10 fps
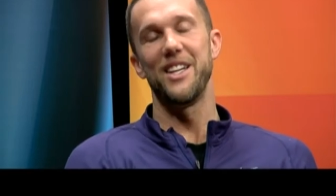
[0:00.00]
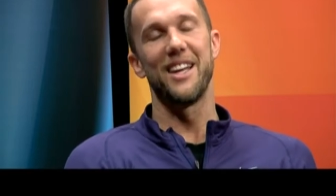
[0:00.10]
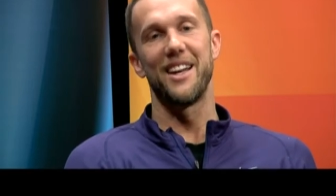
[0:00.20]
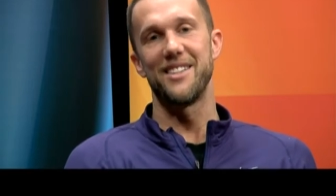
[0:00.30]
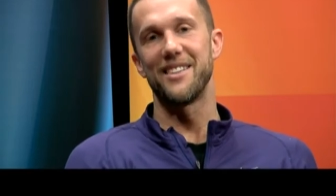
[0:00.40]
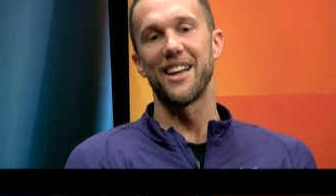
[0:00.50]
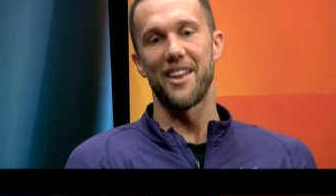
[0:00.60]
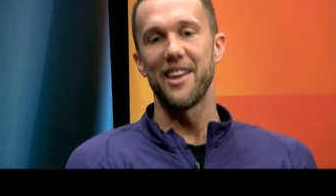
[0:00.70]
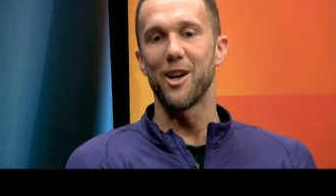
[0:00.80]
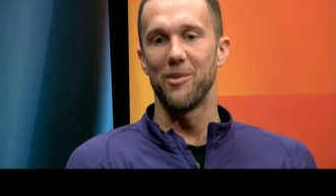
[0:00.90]
She did. She's like,
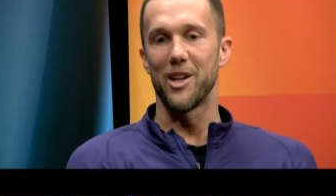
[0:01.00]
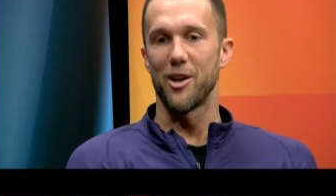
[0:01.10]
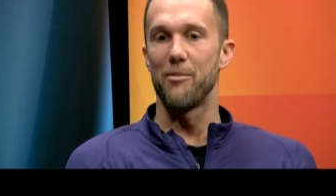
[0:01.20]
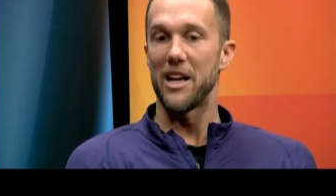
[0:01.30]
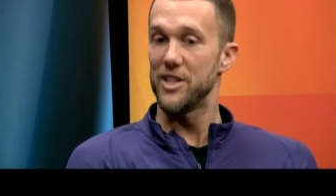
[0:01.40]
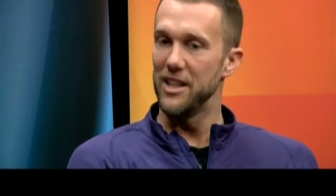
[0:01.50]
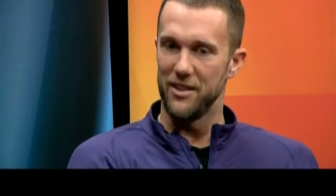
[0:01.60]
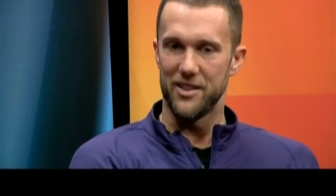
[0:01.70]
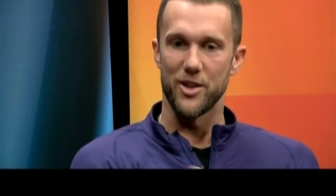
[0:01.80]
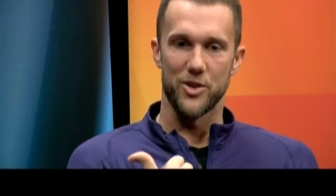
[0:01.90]
I think I'm going to come back.
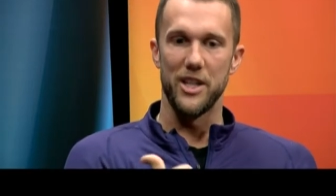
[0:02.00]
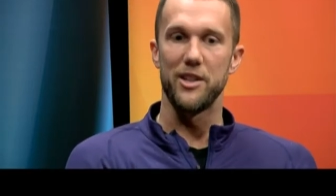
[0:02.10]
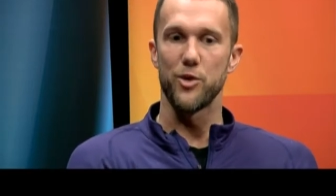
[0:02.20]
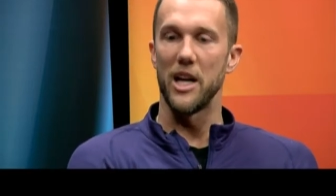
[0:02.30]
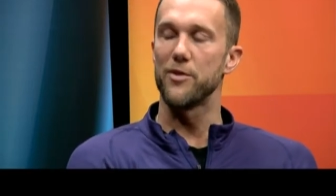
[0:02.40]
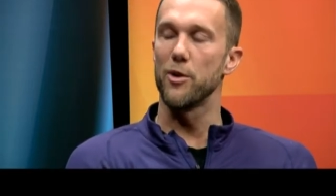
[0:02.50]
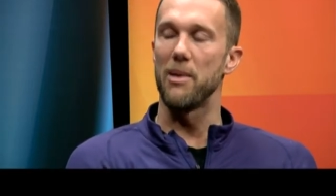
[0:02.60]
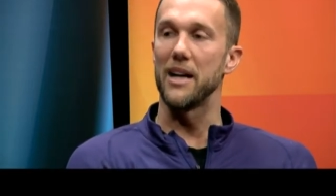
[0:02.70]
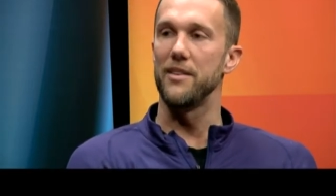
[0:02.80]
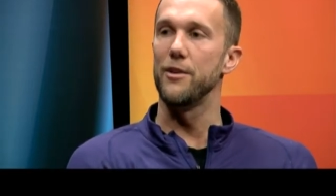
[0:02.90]
She so she transferred
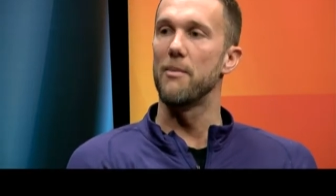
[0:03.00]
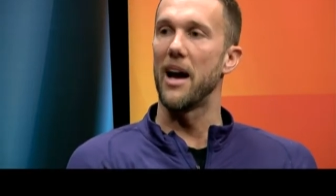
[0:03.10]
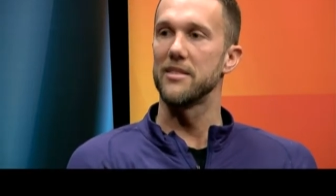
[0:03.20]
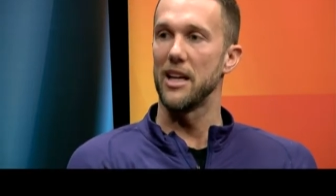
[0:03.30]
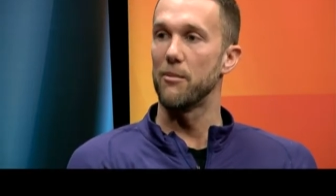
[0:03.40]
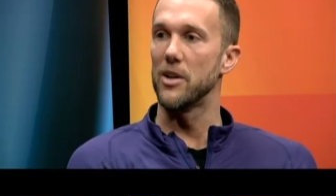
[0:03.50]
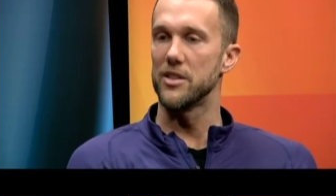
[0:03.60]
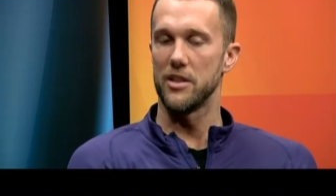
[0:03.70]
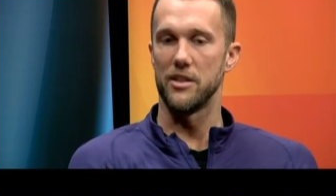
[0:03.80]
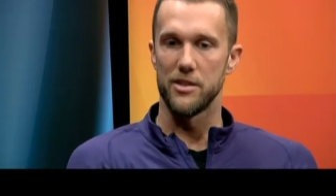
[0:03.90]
back to UMass
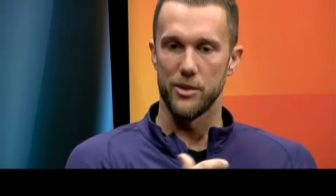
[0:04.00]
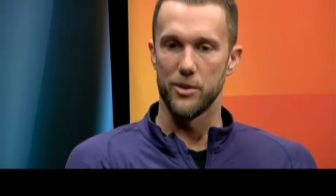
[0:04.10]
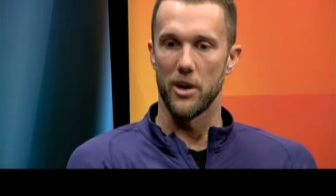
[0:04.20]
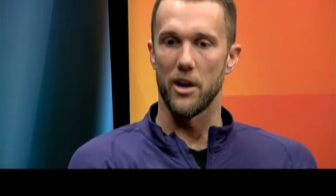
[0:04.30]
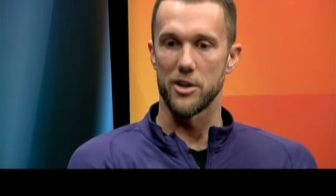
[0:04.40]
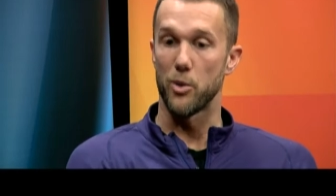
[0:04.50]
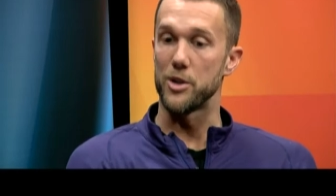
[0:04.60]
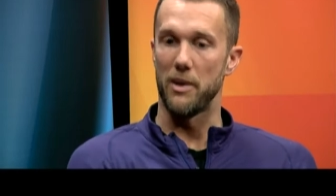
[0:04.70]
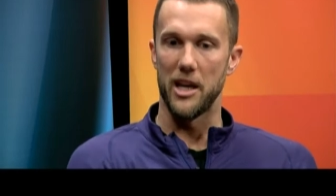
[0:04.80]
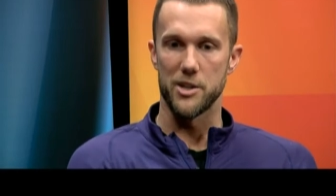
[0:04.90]
Amherst into uh,
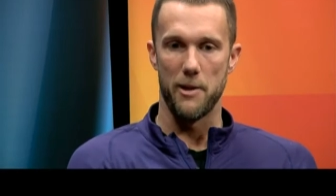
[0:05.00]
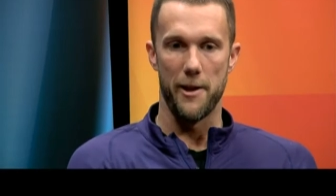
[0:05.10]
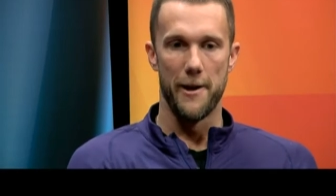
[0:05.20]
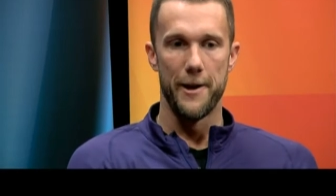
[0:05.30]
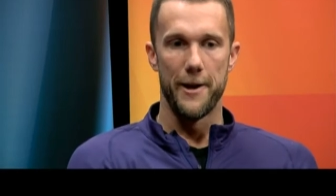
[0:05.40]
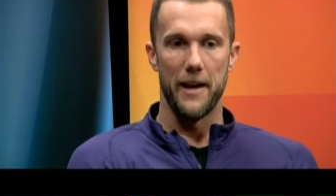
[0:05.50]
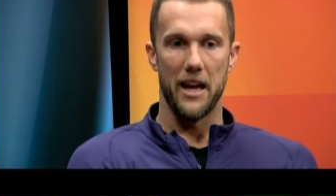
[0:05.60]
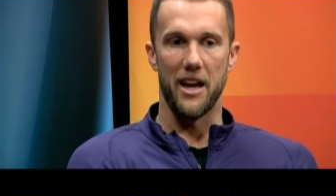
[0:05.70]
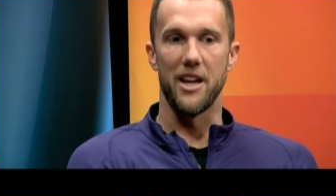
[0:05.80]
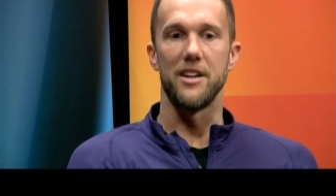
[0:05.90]
sports management,
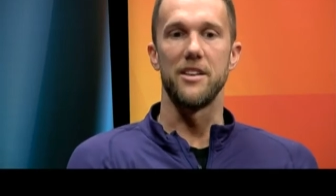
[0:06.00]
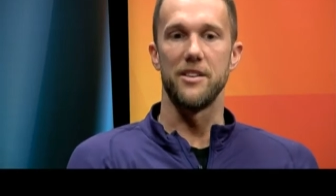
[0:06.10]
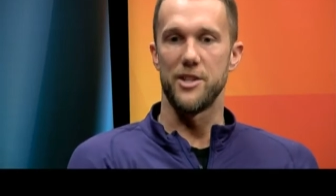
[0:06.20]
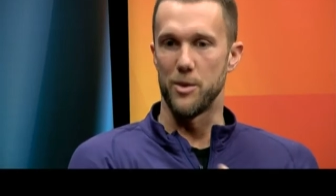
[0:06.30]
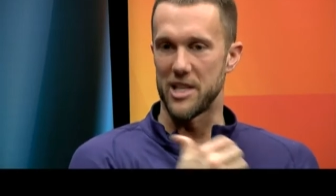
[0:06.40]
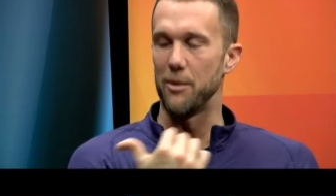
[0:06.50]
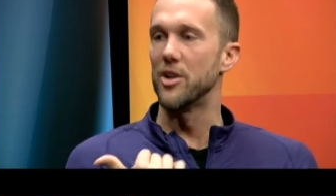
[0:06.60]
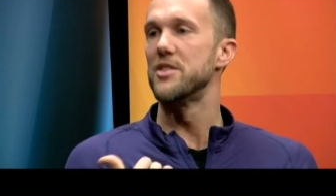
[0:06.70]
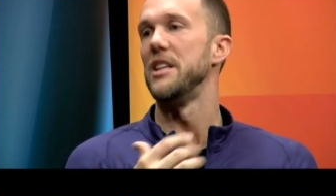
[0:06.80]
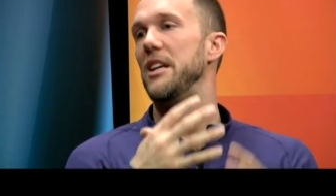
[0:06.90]
and Good she choice. was able
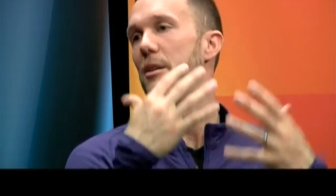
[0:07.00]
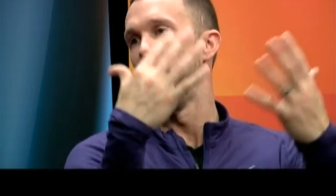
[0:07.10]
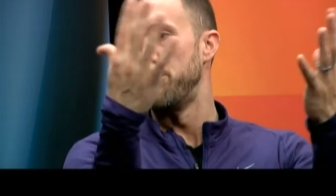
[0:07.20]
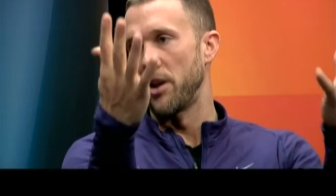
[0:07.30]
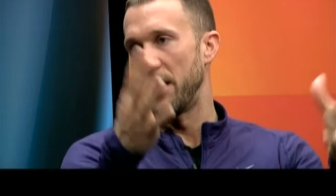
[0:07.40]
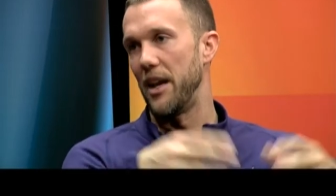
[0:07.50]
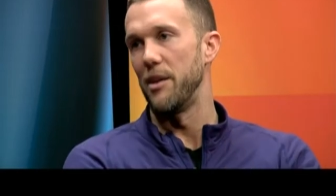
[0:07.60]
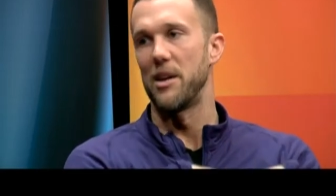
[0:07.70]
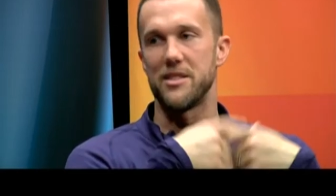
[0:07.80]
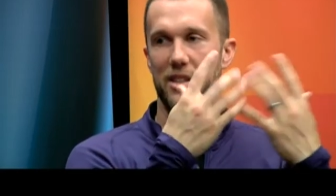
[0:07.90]
to see me play
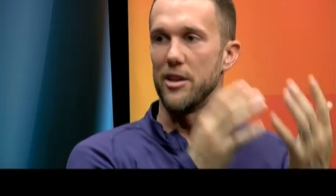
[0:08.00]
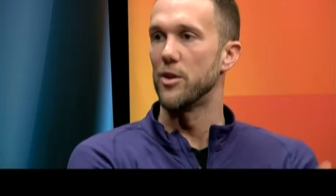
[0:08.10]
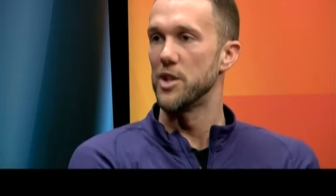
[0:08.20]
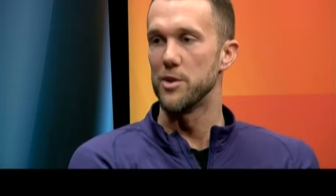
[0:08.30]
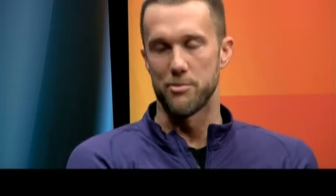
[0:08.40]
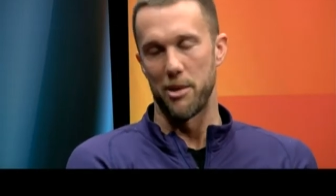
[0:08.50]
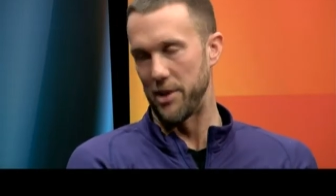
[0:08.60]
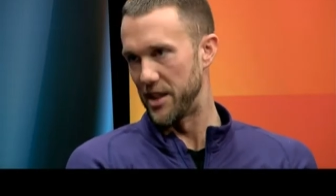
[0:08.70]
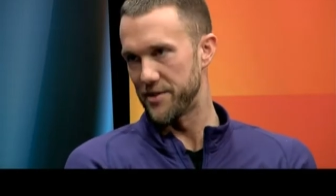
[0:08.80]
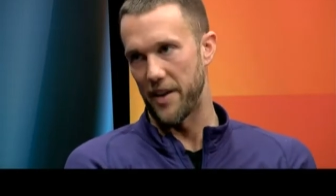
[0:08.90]
my senior. You know, she was my
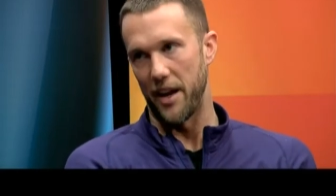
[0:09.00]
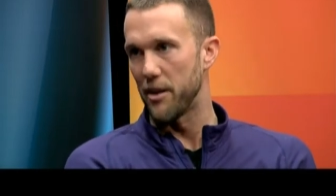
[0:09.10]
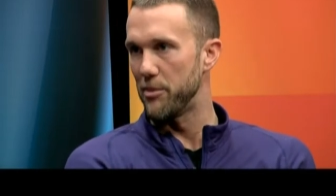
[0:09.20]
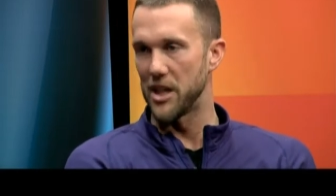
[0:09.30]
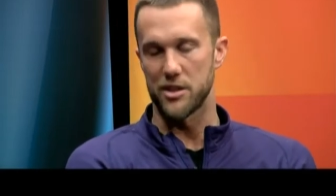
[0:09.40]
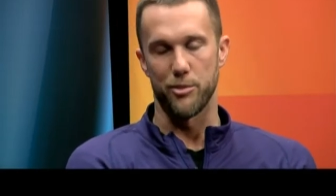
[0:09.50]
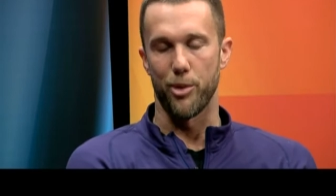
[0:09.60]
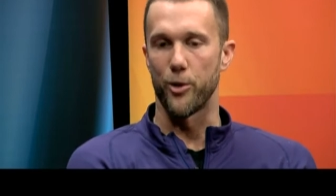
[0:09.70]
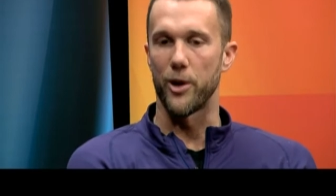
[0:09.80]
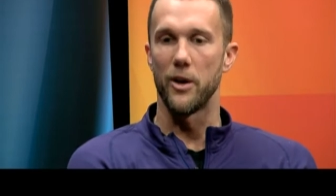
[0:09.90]
biggest fan, biggest
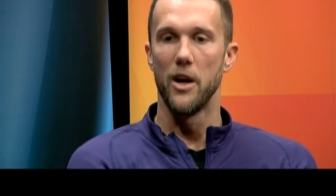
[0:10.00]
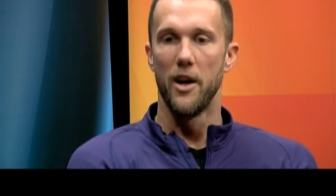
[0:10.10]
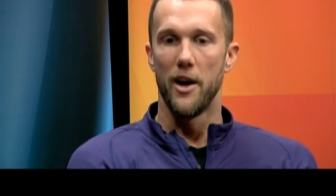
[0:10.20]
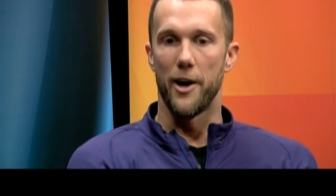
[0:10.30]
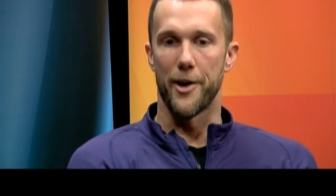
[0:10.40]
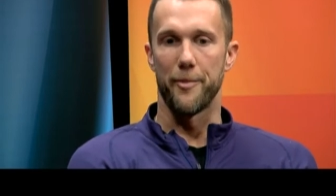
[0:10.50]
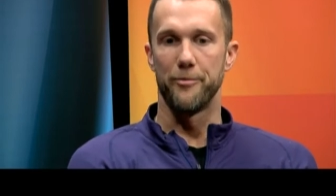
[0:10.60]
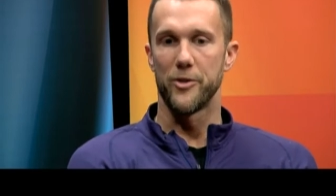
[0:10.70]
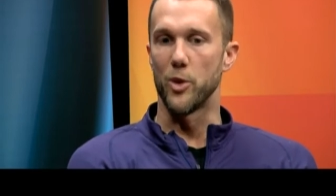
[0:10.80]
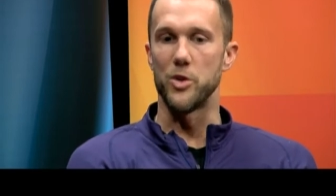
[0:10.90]
supporter.
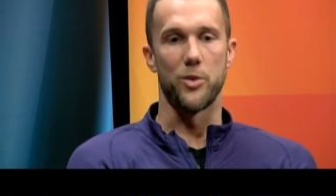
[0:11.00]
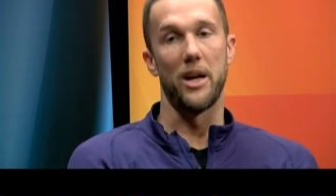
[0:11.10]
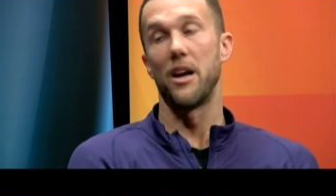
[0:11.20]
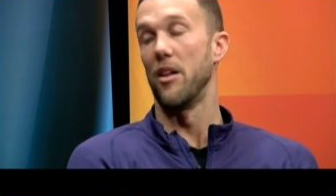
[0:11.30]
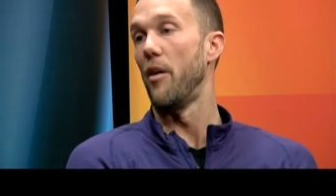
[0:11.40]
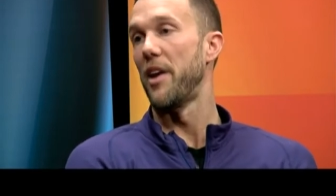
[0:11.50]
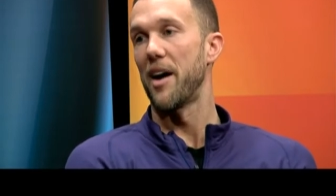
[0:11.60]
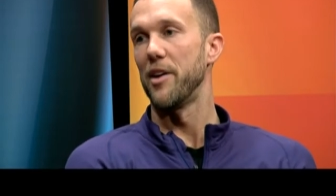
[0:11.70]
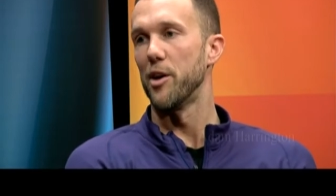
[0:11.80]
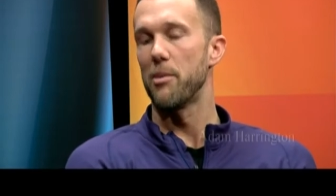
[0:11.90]
Um, so it was great. I loved
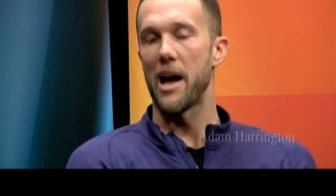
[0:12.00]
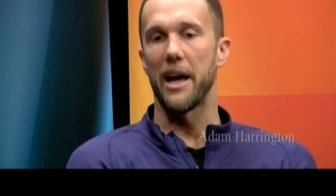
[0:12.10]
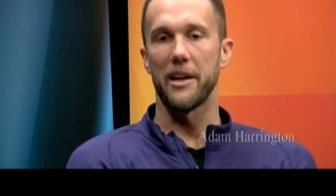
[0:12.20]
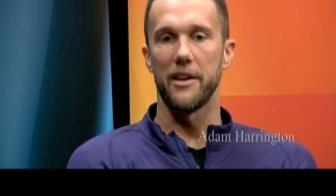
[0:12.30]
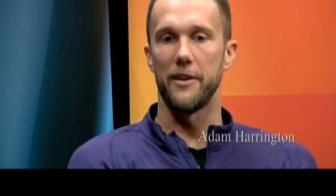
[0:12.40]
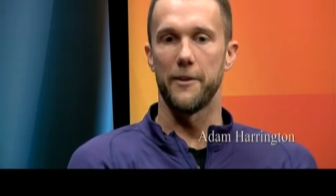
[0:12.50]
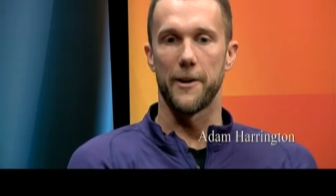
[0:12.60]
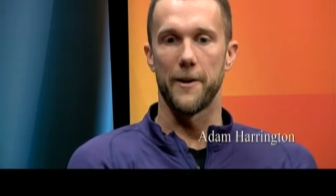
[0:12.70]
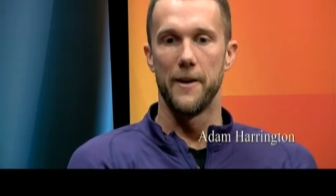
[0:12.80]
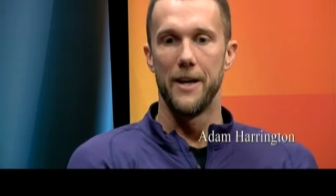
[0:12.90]
having her back, and
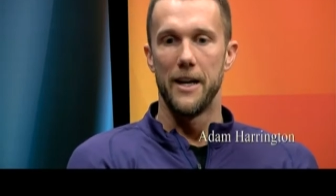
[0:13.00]
uh,